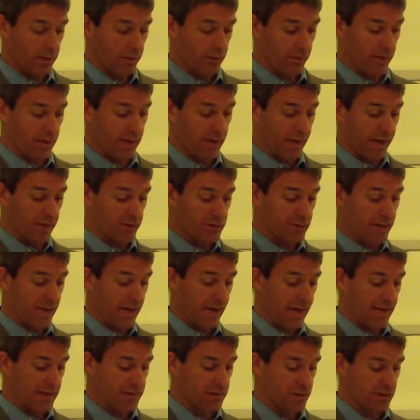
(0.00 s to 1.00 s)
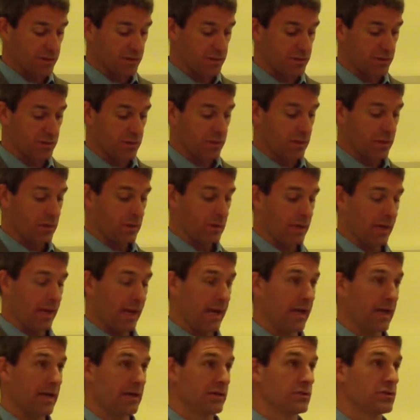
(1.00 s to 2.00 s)
greenhouse gases
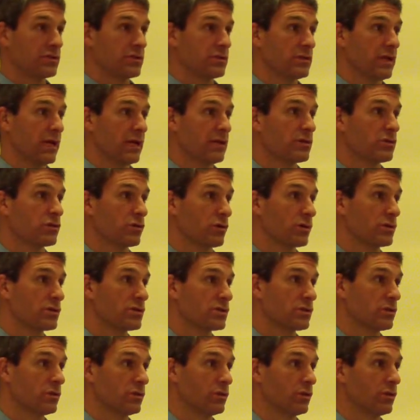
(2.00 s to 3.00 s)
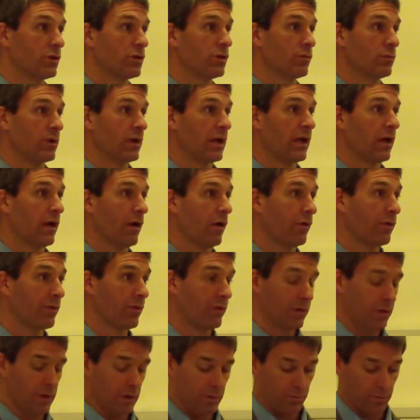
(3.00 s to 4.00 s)
as dangerous to human
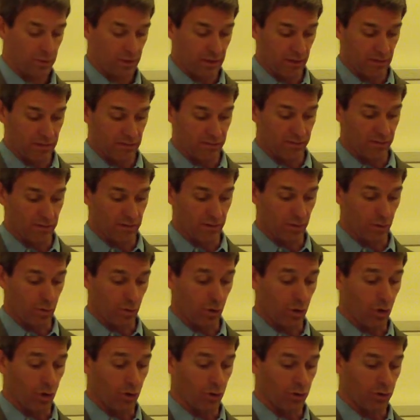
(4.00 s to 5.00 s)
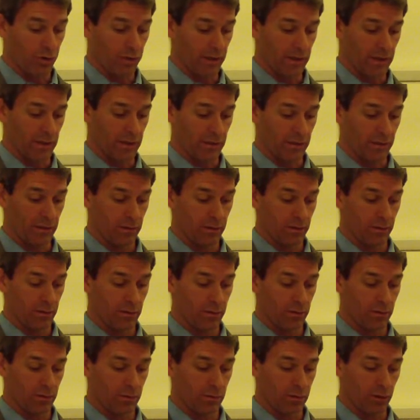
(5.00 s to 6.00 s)
health because of their role in
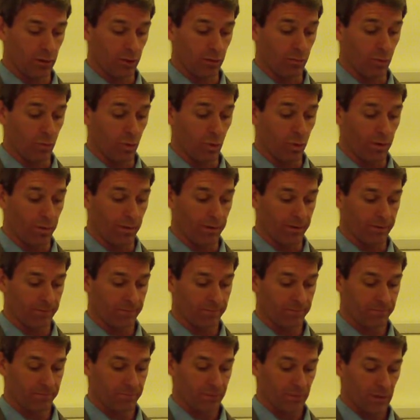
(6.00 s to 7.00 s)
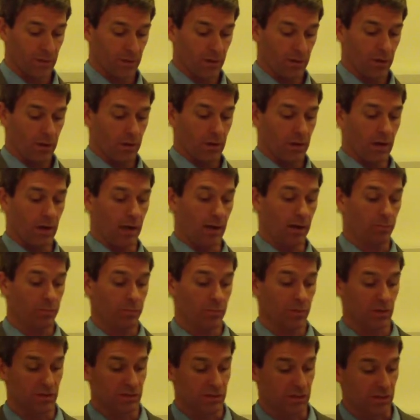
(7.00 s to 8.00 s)
global warming.
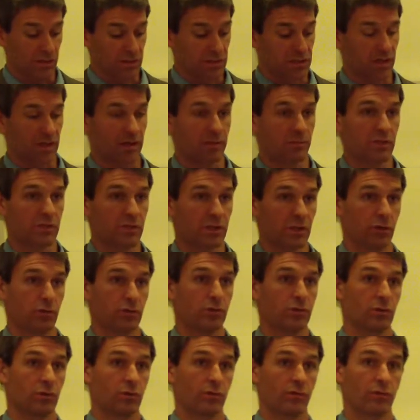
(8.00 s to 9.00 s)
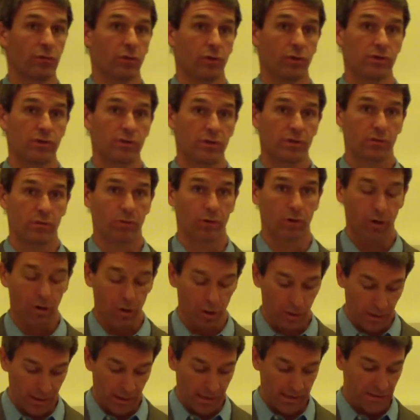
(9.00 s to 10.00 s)
This is the same CO2, of course, that we're
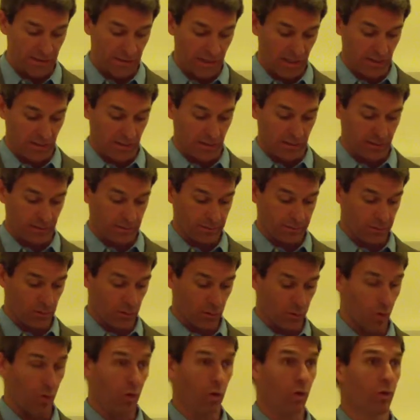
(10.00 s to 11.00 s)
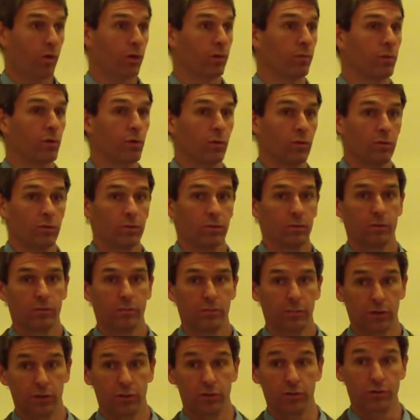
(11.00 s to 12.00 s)
all exhaling, you horrible
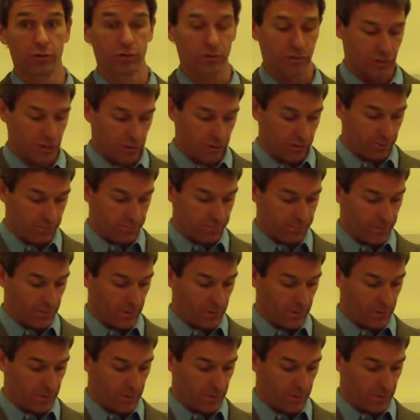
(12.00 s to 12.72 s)
polluters, you.